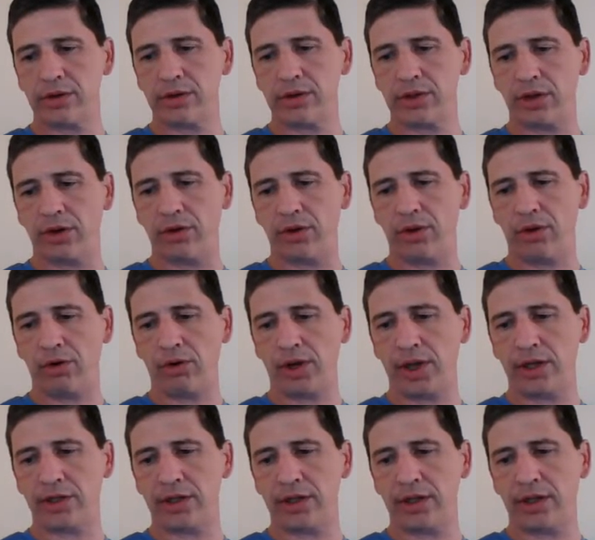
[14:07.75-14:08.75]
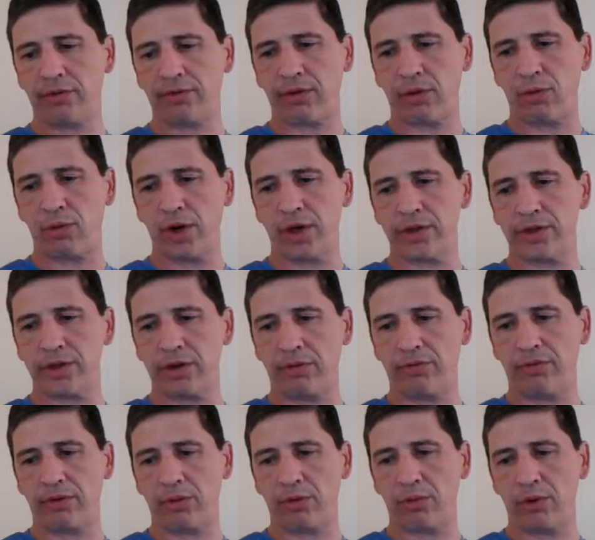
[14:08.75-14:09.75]
So they'll get you different ones. So
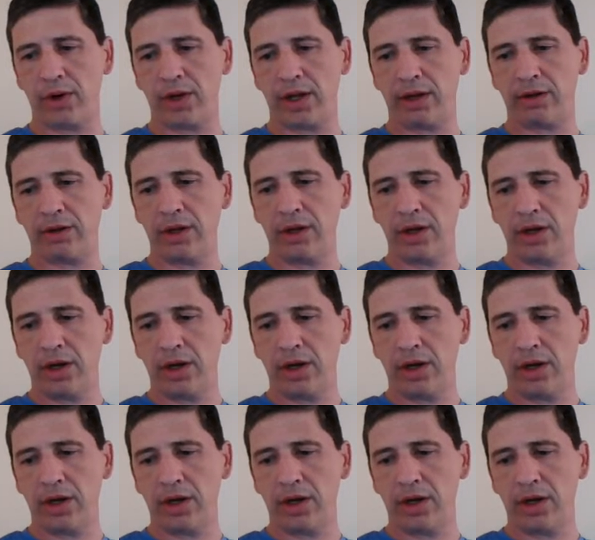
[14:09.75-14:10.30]
if you're wanting,